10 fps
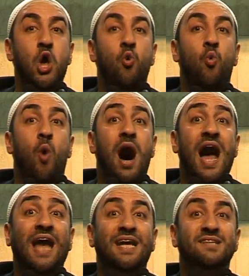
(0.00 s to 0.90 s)

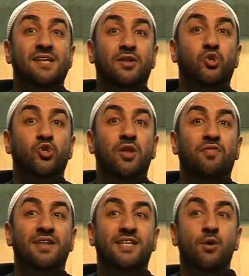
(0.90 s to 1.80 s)
why is it
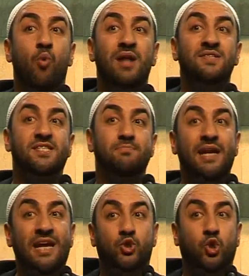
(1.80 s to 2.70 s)
that he wants
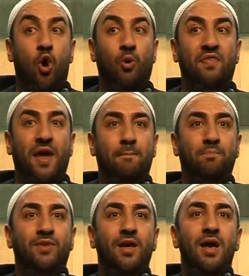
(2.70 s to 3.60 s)
me to go with
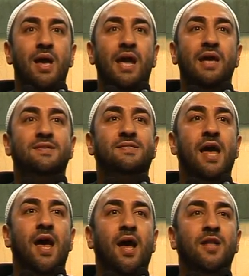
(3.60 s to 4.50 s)
him? He
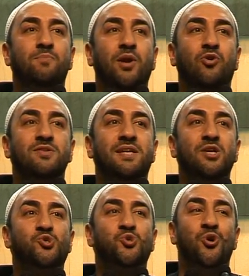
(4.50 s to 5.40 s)
said, because
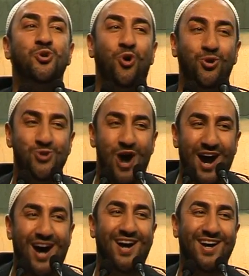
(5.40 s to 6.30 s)
he saw your
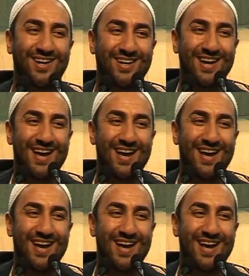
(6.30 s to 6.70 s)
dua